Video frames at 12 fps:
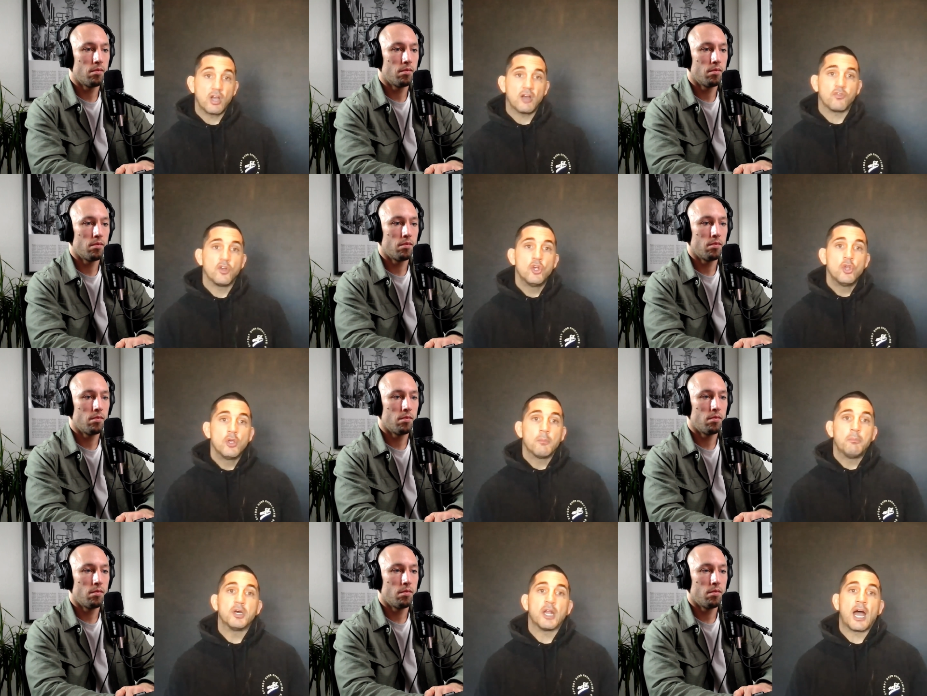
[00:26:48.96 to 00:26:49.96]
Speaker 1: tough,
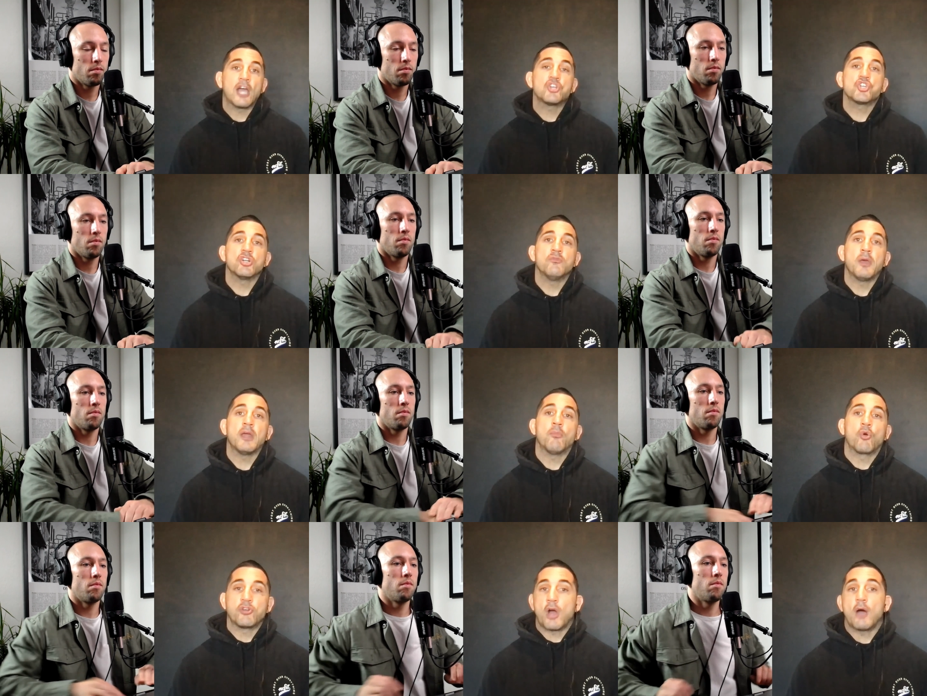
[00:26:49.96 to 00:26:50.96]
but I should have
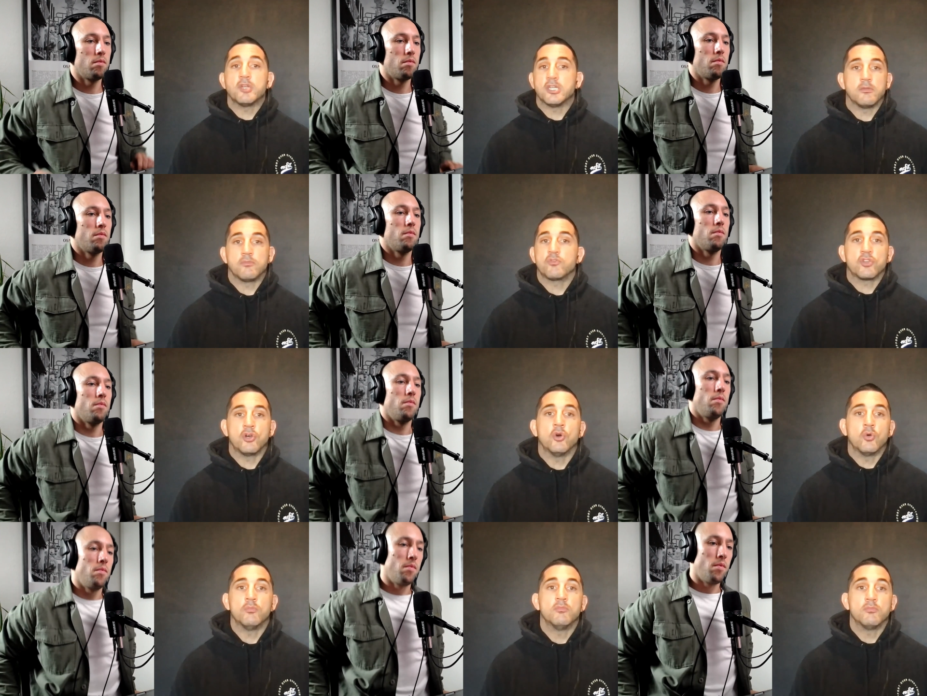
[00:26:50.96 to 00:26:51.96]
been more dominant.
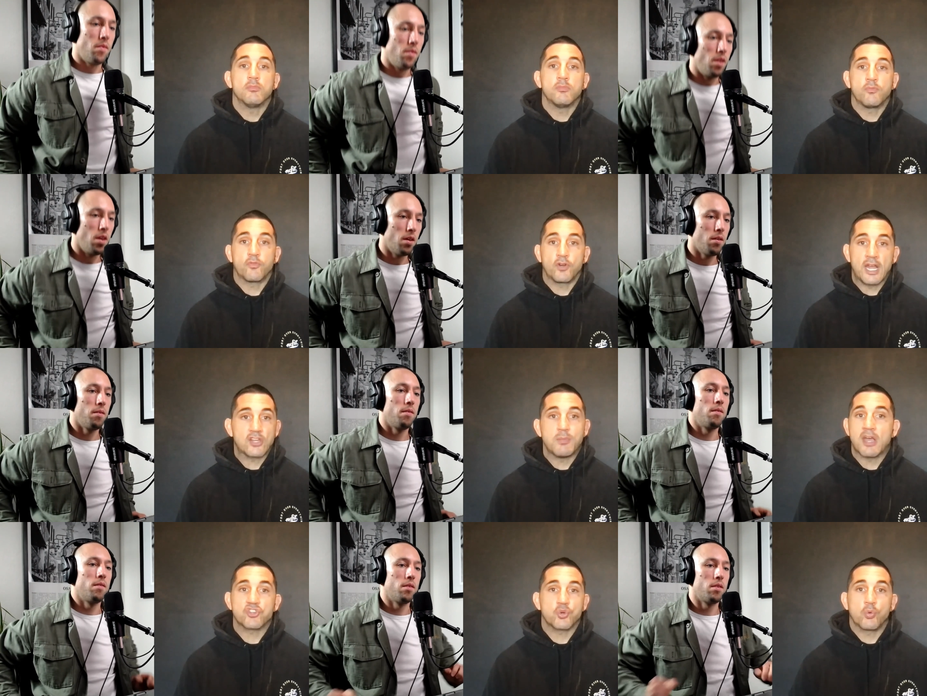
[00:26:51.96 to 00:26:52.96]
So yeah. for
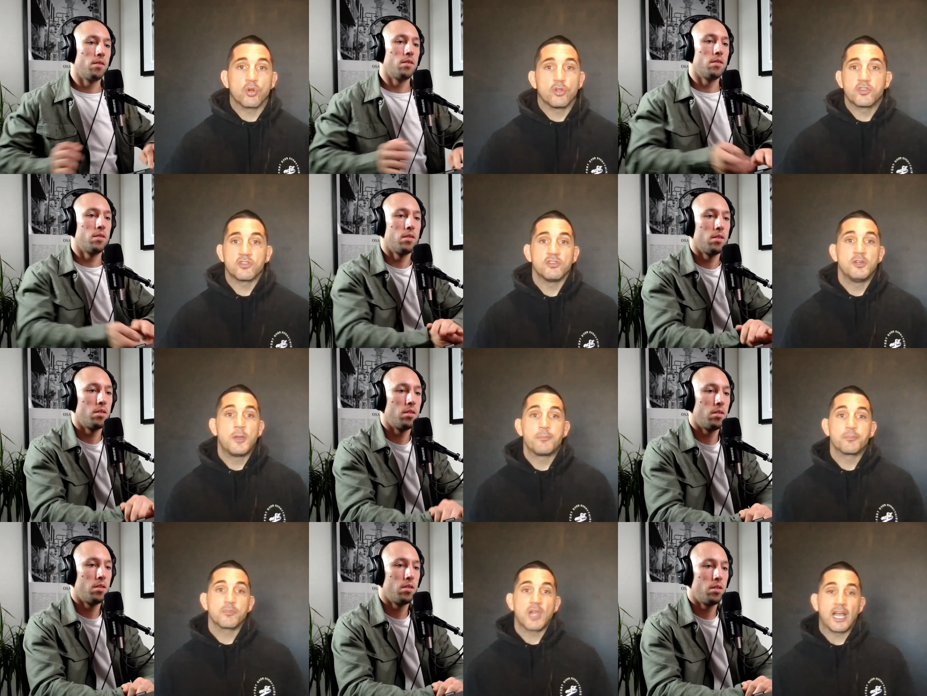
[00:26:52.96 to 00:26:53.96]
next Master Worlds,
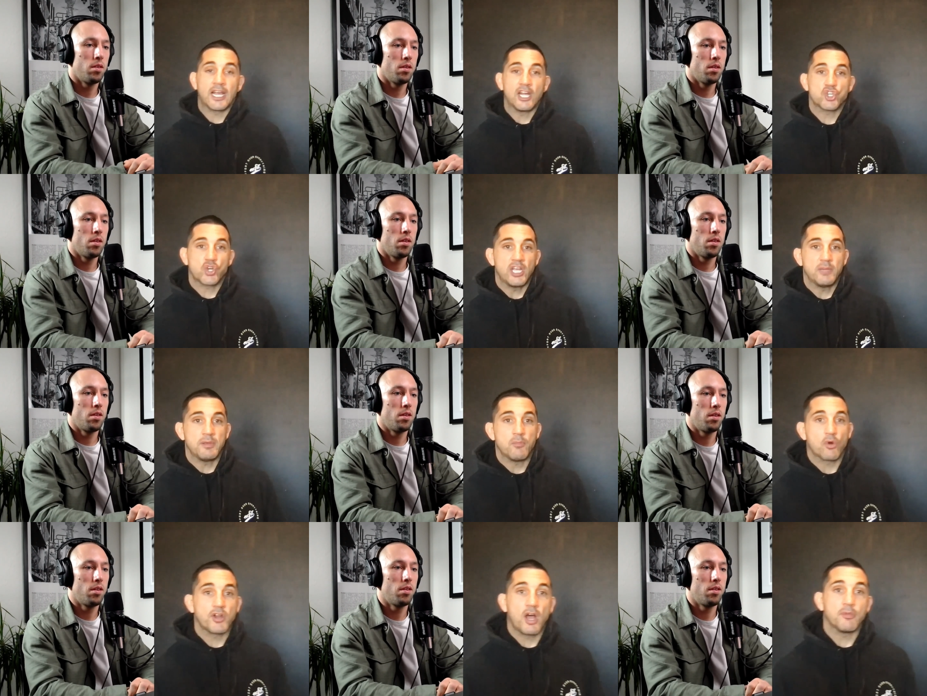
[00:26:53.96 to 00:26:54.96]
I got trained to be
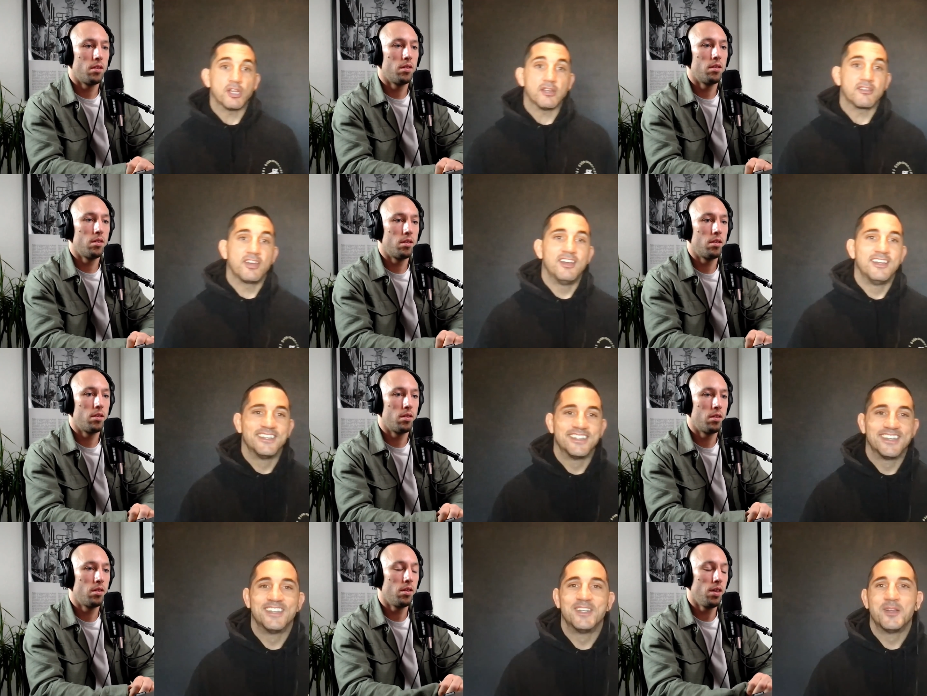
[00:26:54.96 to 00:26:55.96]
more
Speaker 2: dominant.
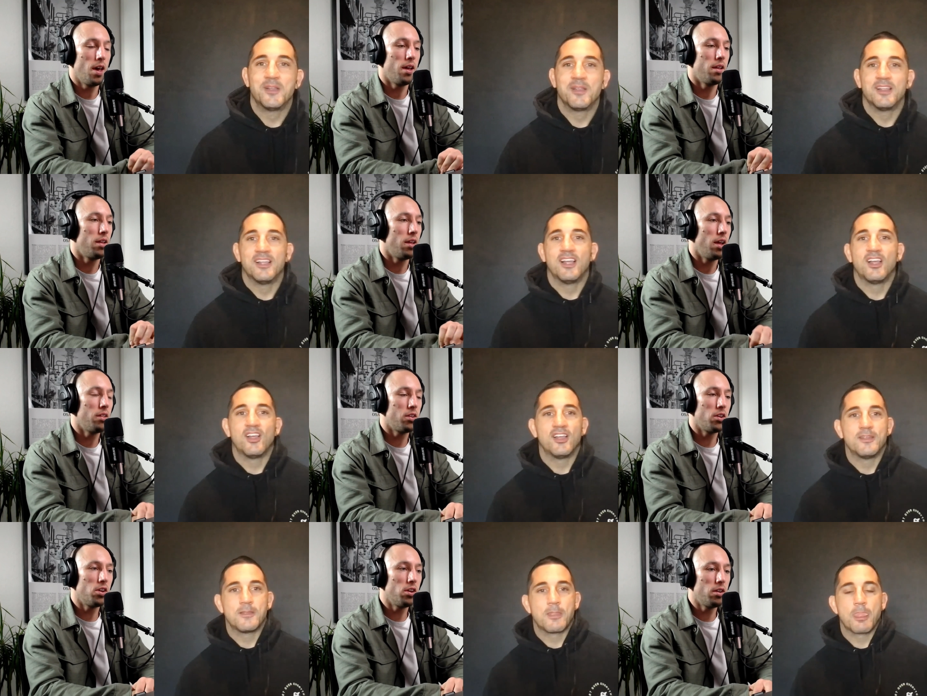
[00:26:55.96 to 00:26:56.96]
Yeah,
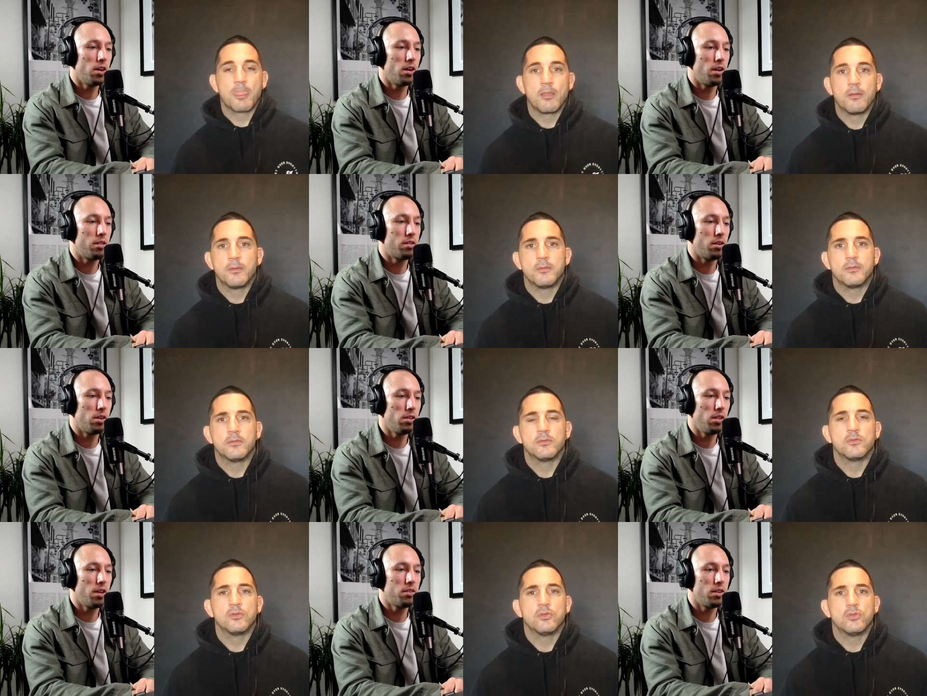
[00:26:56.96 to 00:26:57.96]
it's a good uh, it's a
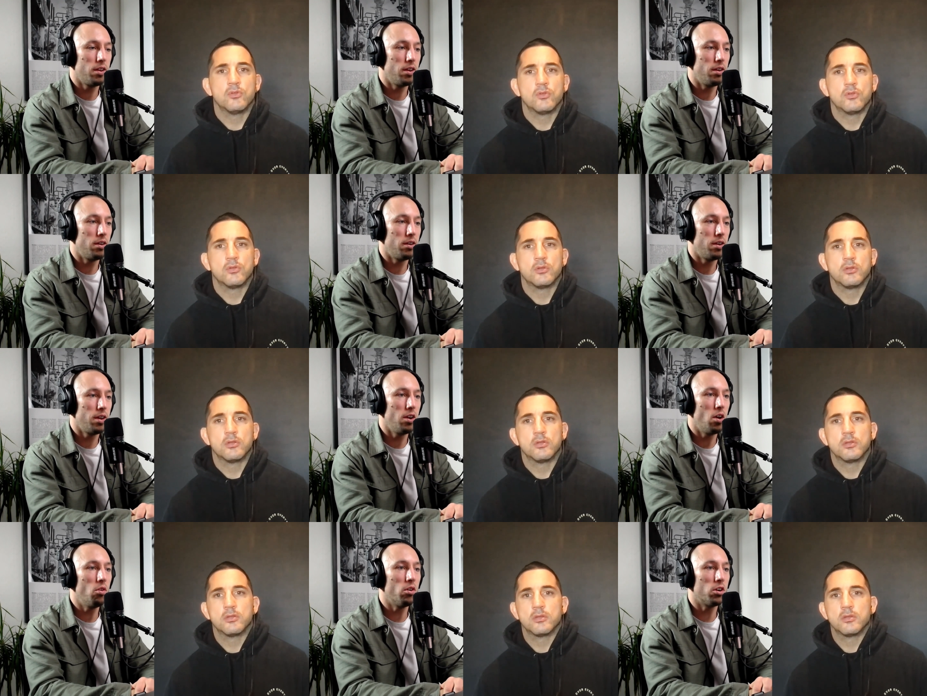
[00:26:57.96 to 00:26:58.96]
good lesson in
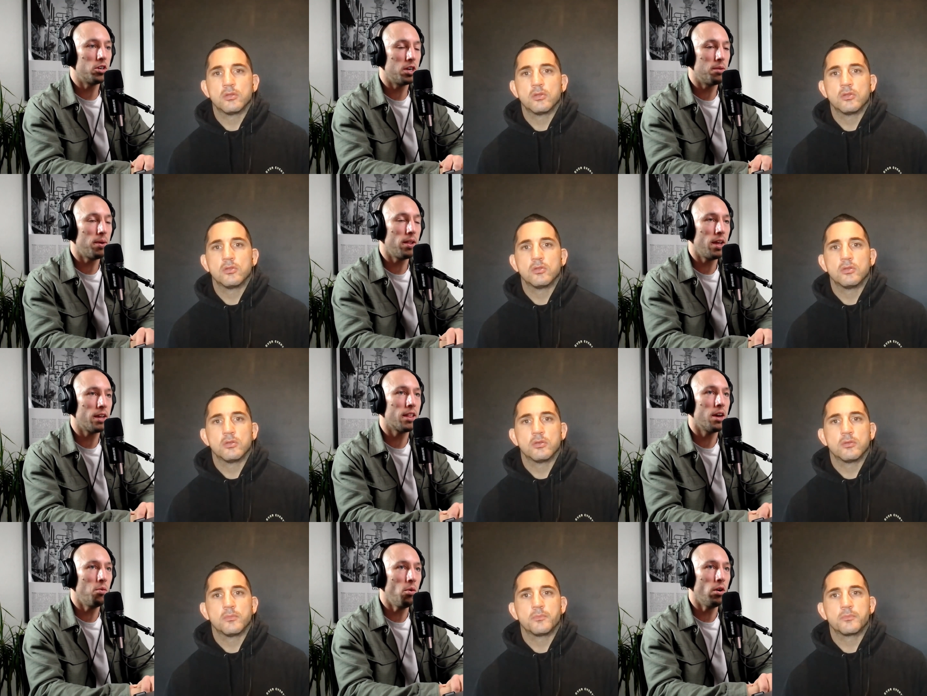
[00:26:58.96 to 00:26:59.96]
in ownership. I like
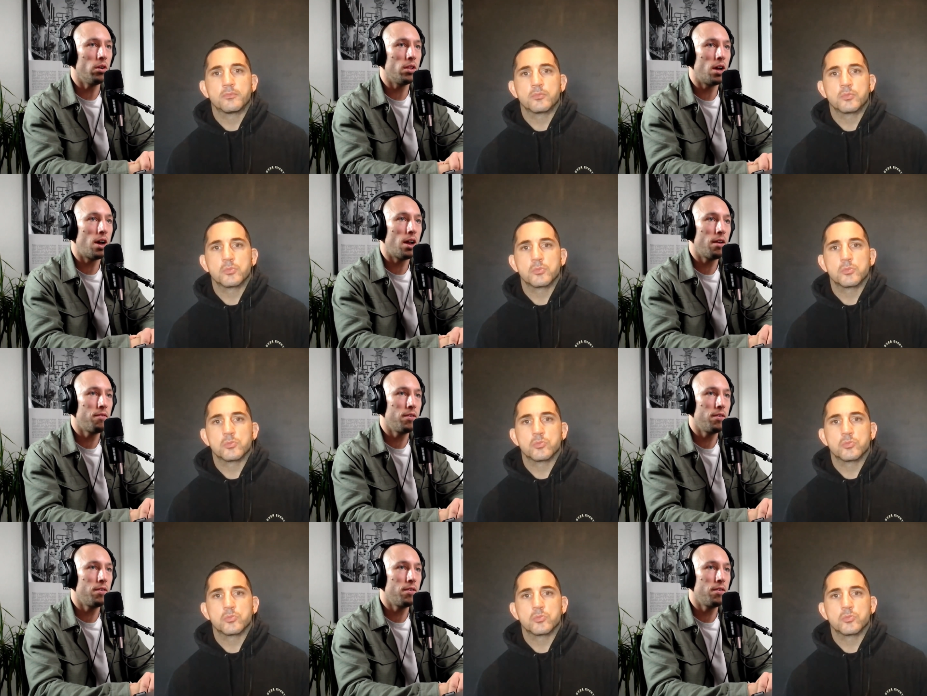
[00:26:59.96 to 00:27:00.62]
that word a lot. I